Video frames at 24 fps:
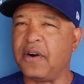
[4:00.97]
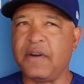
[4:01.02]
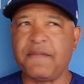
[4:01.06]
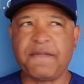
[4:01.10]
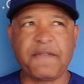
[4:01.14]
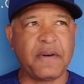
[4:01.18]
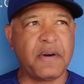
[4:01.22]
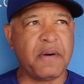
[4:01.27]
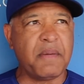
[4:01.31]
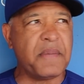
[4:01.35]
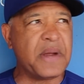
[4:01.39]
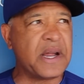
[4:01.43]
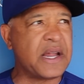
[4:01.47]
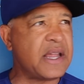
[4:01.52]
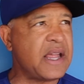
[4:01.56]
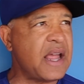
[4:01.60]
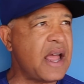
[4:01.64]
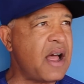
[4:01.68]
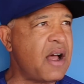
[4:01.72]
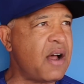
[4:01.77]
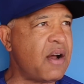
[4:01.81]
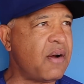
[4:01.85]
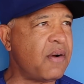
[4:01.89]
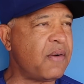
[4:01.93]
for
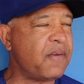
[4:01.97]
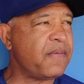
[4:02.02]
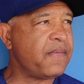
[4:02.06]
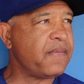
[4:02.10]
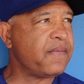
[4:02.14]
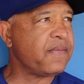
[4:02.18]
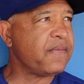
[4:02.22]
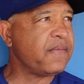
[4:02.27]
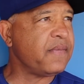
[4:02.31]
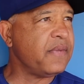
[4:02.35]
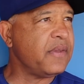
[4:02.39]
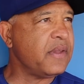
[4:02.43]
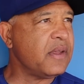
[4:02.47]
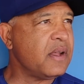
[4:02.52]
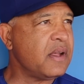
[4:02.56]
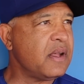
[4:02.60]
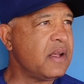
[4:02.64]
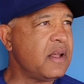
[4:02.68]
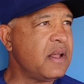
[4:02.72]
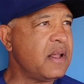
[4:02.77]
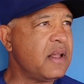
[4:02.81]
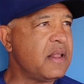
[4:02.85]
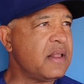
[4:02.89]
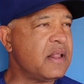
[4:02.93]
Miguel.
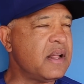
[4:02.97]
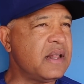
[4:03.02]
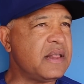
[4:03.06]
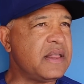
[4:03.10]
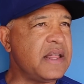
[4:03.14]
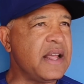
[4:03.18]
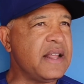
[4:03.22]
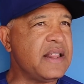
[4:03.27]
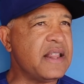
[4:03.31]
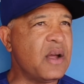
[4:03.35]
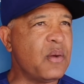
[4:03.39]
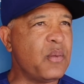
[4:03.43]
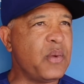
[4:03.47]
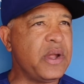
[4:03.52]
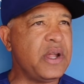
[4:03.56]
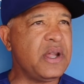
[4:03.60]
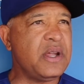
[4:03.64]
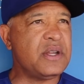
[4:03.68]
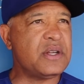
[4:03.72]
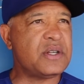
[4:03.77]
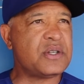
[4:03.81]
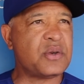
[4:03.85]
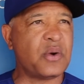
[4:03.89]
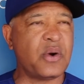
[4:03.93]
The thing that
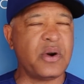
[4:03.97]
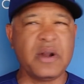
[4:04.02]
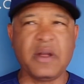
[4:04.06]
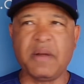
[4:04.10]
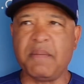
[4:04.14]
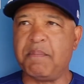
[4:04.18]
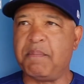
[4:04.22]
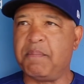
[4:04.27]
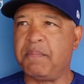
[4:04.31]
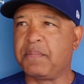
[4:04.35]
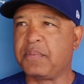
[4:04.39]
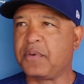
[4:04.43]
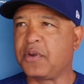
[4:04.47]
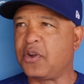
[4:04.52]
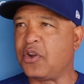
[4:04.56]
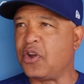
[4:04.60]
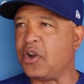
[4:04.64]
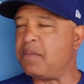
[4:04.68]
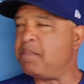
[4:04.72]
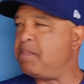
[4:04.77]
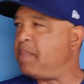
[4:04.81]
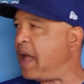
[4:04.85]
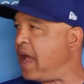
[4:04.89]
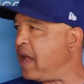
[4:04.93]
we sort of
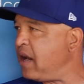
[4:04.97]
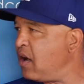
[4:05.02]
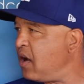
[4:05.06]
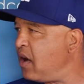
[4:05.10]
could bet